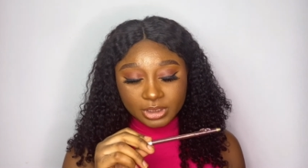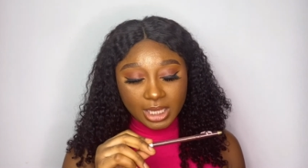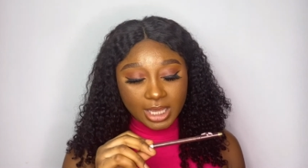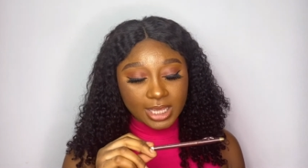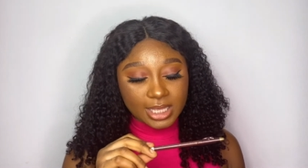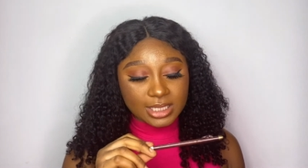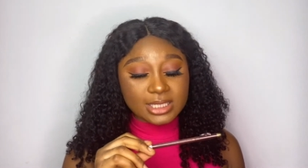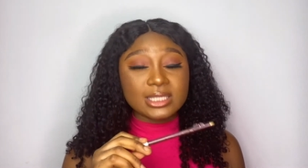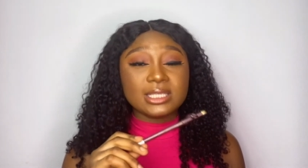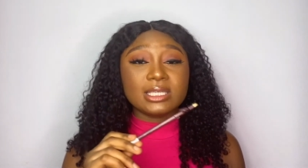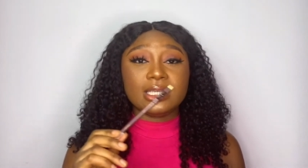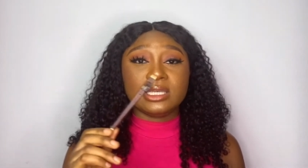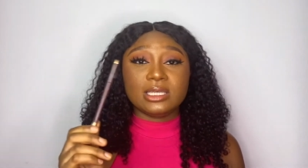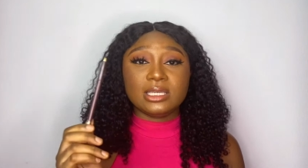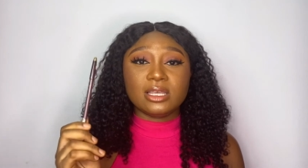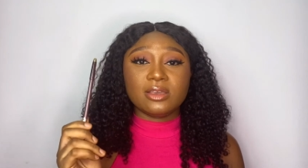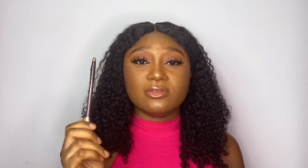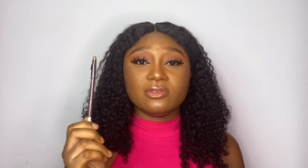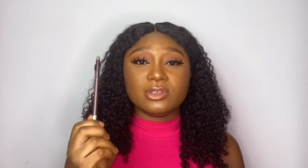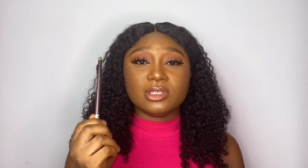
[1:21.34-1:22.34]
18,
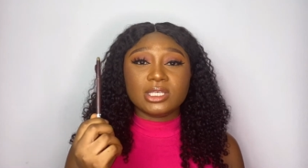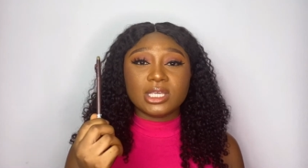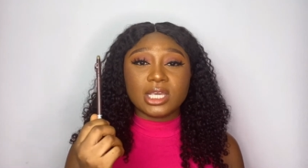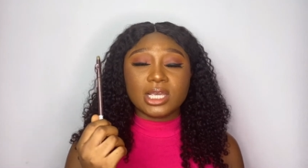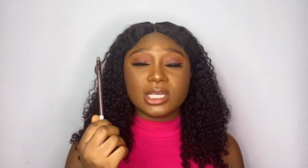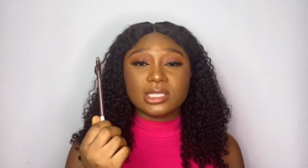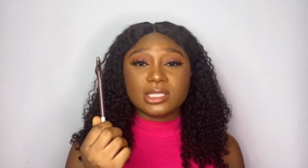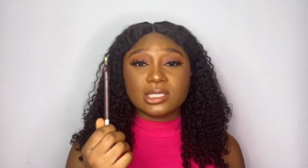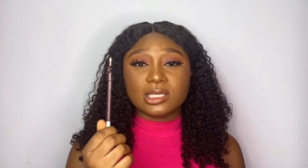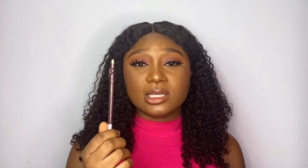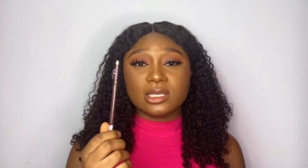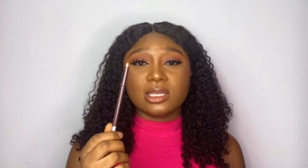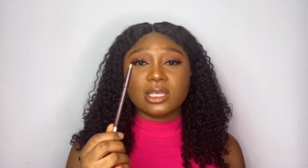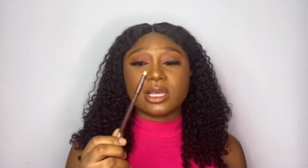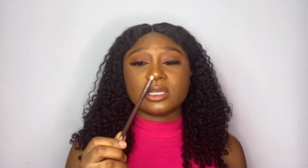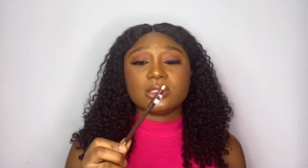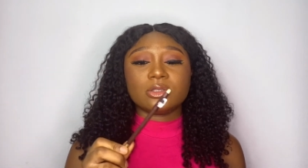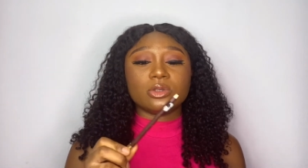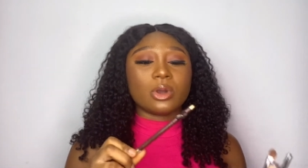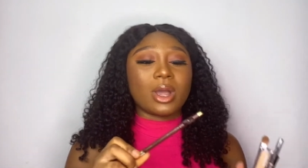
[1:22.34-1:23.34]
Davies 18.
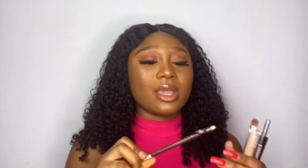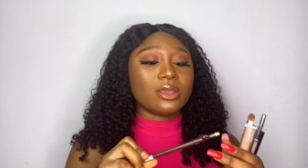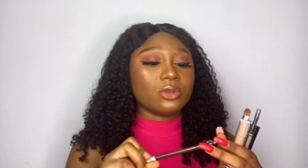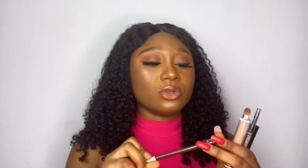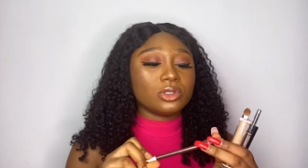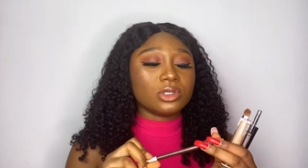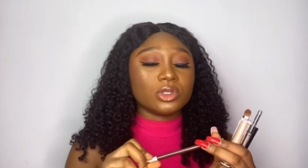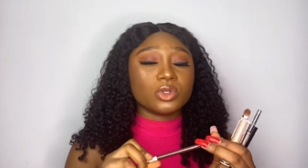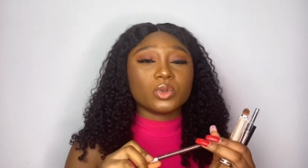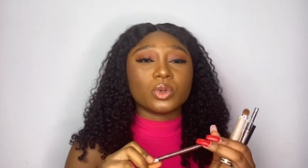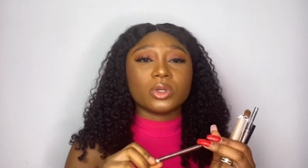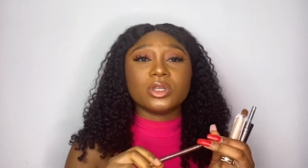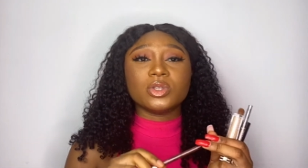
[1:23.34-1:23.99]
Yes, so I use this one.